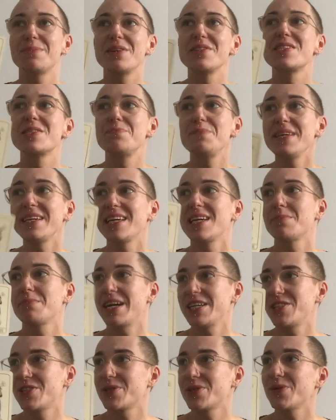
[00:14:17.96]
speaking
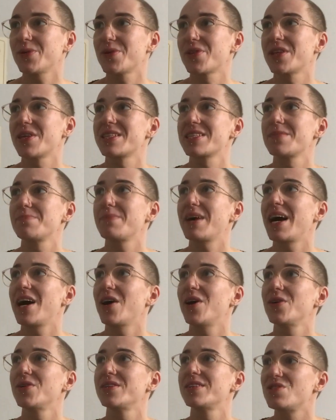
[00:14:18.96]
my truth. It's
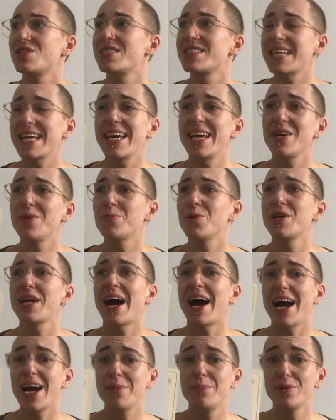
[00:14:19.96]
about saying what
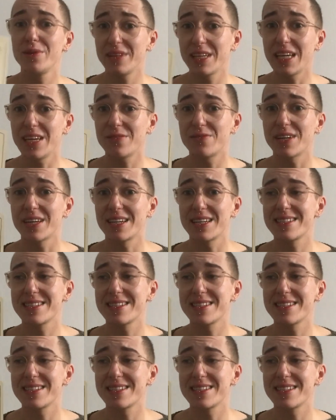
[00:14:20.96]
I believe in.